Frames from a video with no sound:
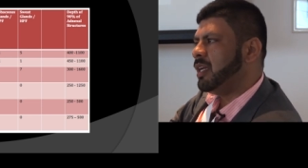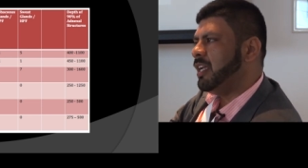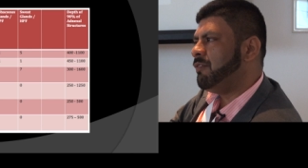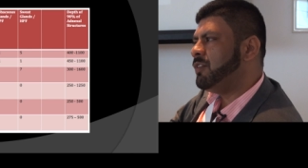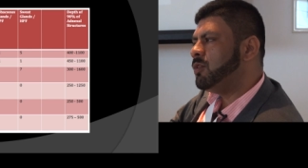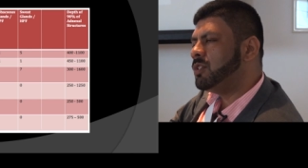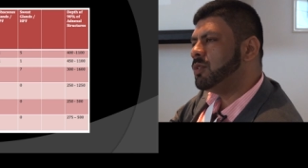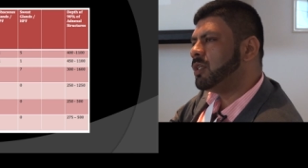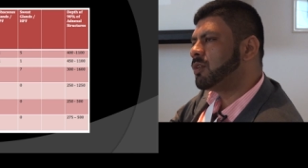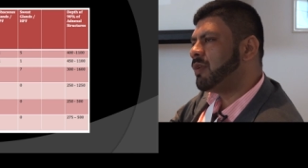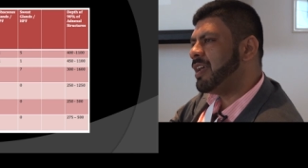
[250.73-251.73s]
if you
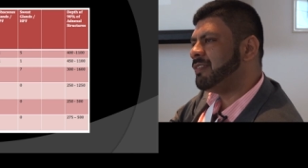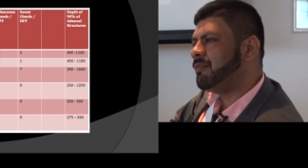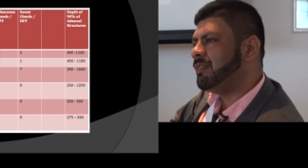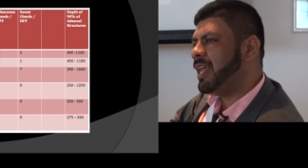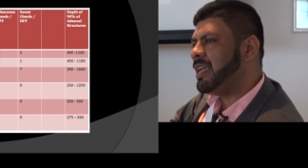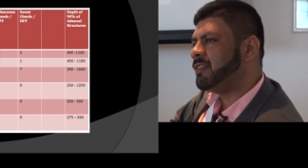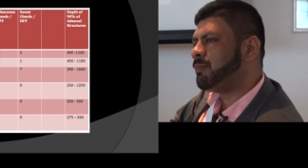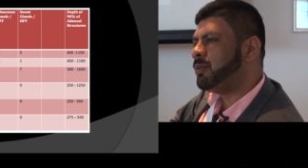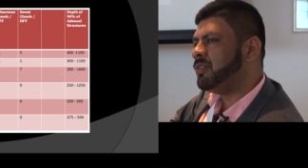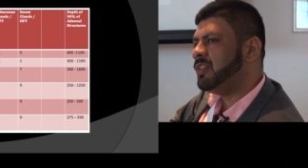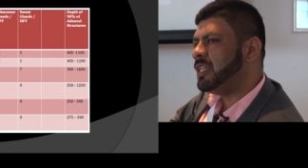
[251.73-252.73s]
do aggressive laser
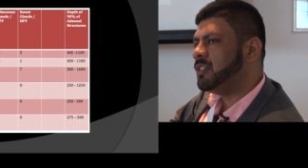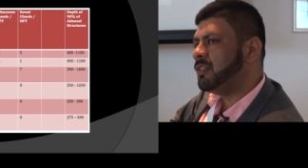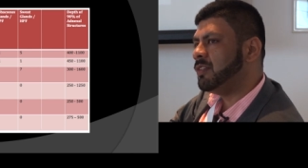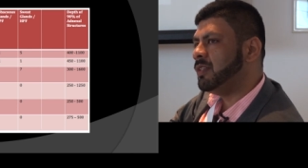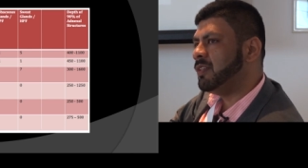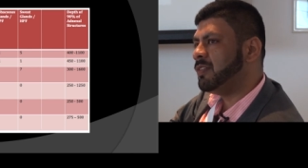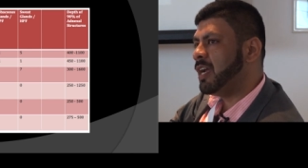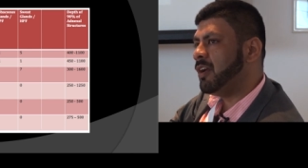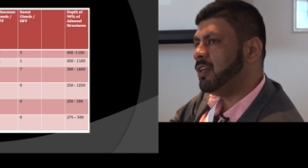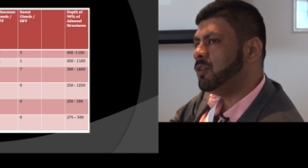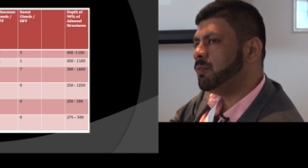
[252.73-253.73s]
procedures in this
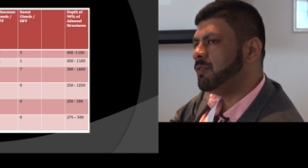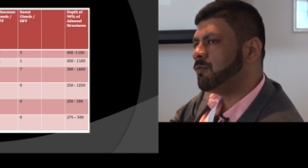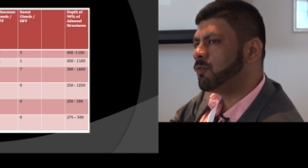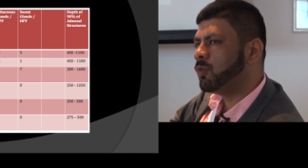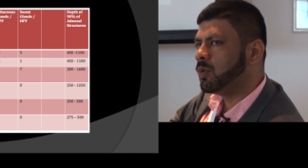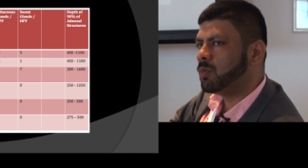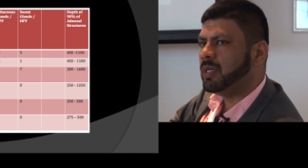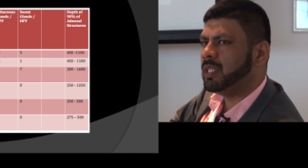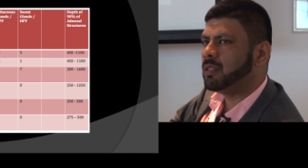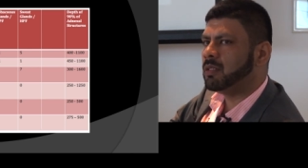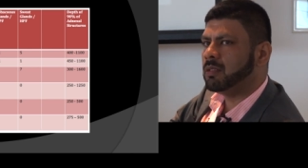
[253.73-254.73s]
area, you'll be fraught
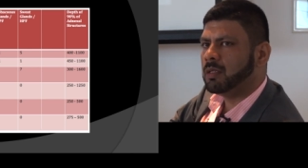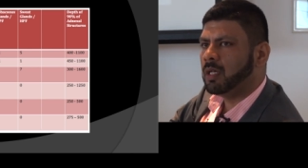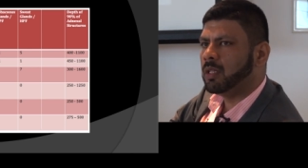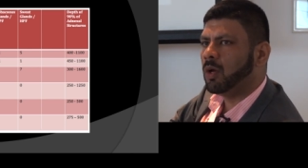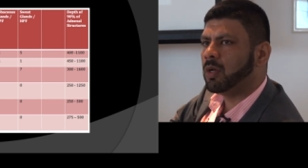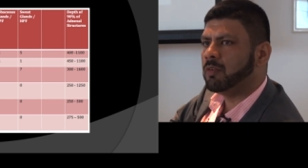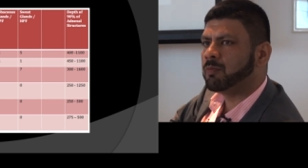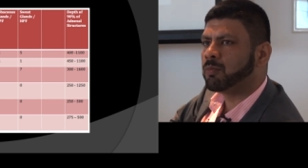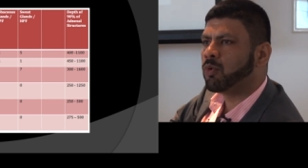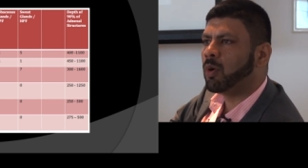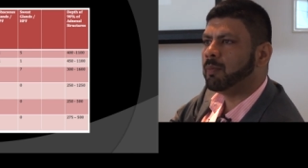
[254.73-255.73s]
with a lot
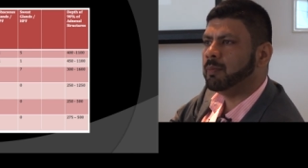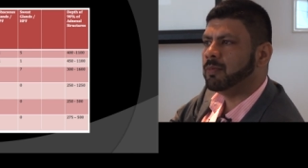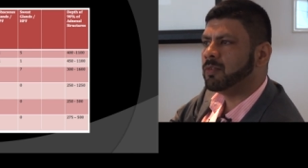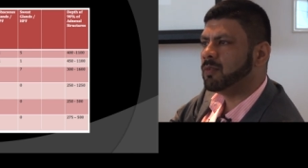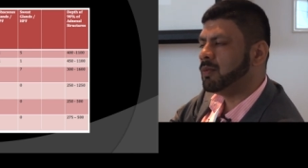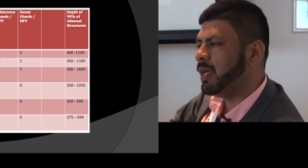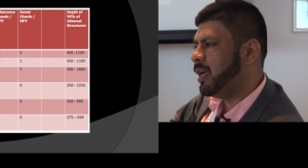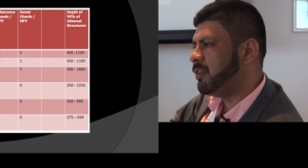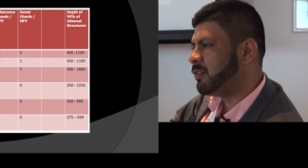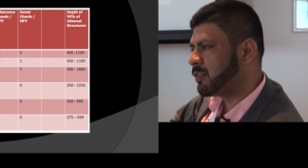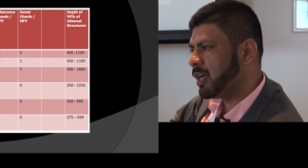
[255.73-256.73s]
of problems,
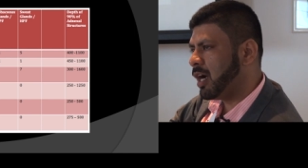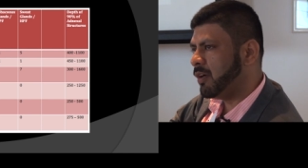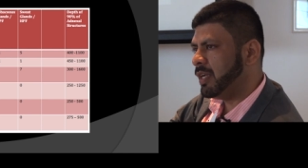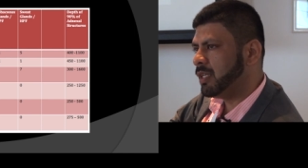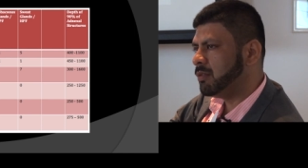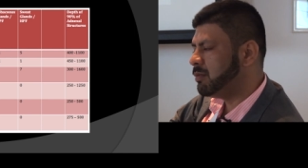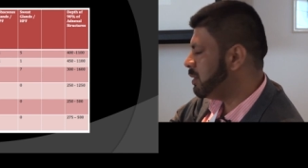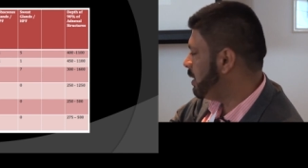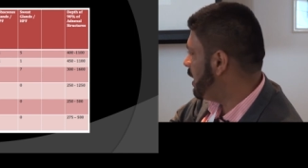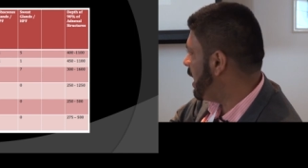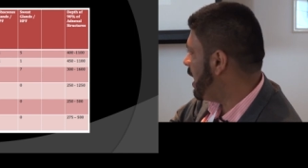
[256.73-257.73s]
uh, scarring,
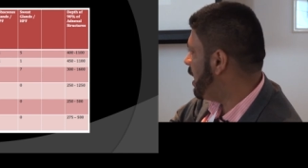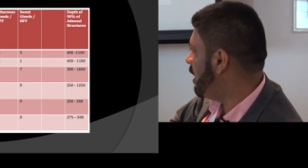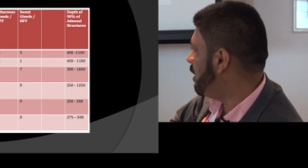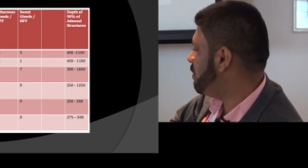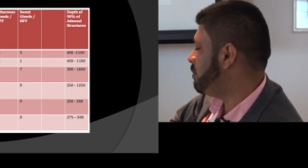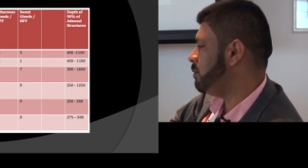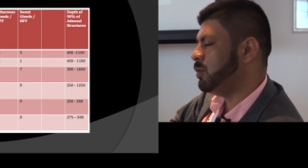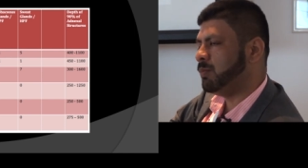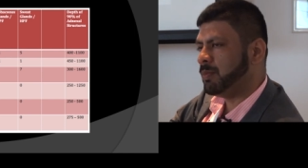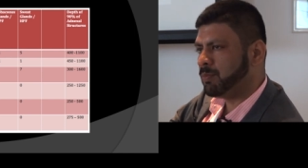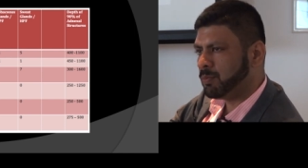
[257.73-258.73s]
uh,
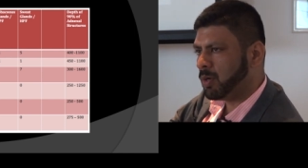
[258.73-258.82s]
you'll be